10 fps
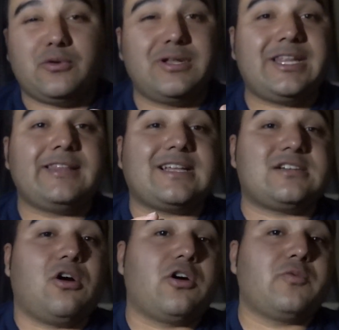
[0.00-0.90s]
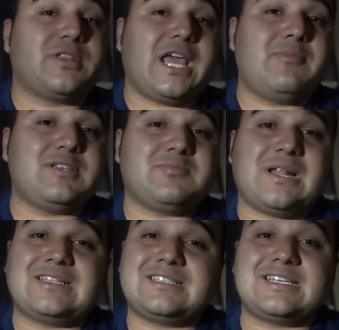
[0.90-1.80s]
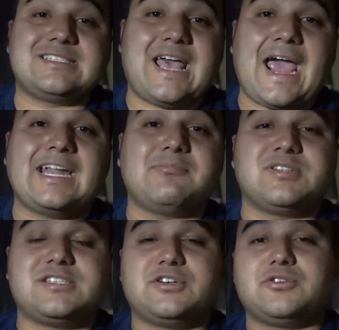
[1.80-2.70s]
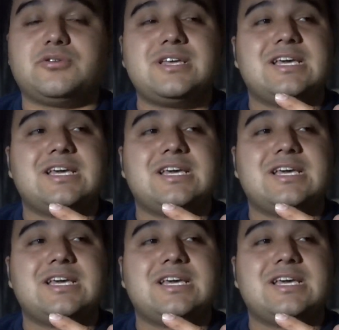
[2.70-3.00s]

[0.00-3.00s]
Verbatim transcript: the only thing that's hard with ABS plastic is adding material